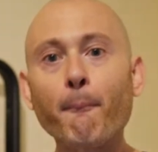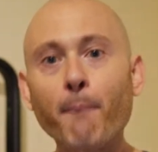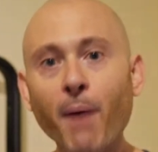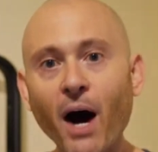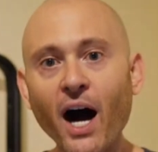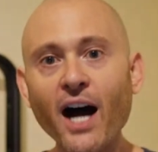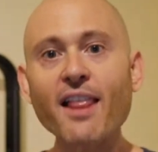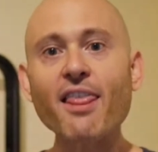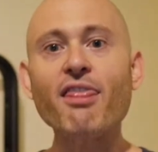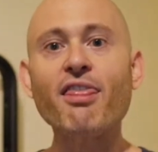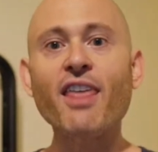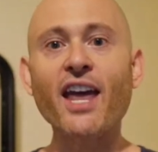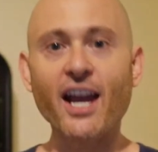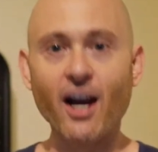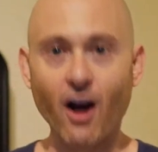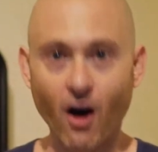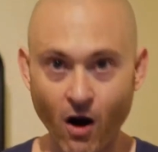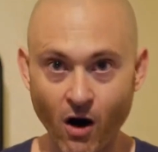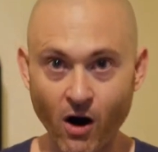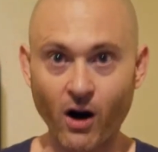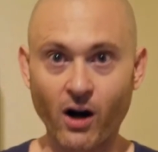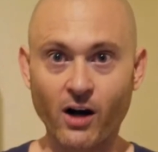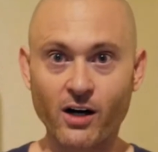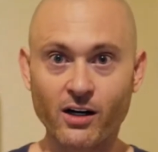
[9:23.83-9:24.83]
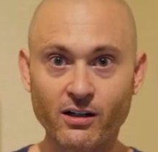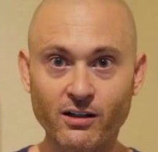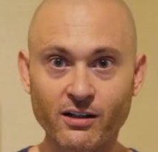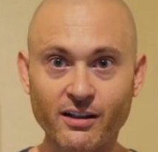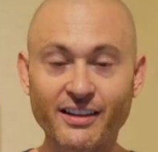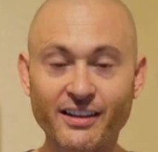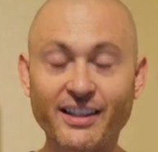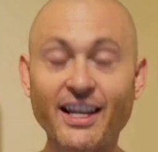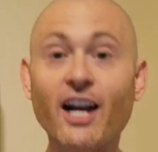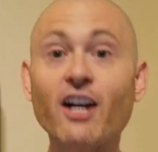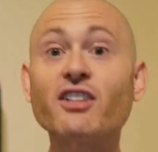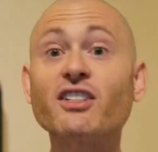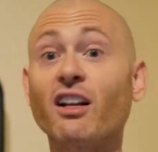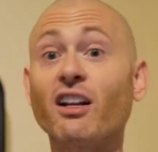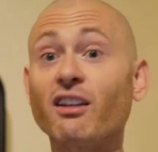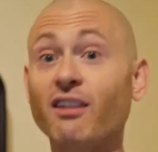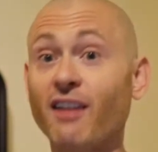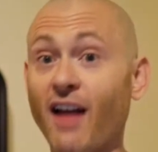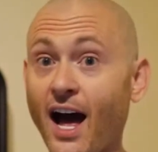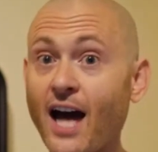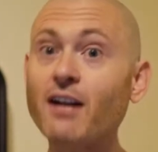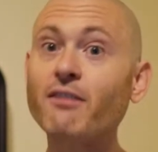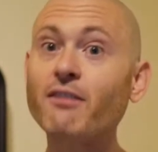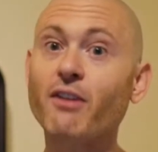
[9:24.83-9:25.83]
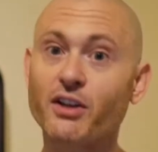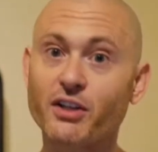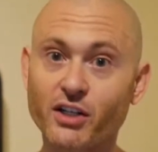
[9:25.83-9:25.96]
but they are. There's a lot of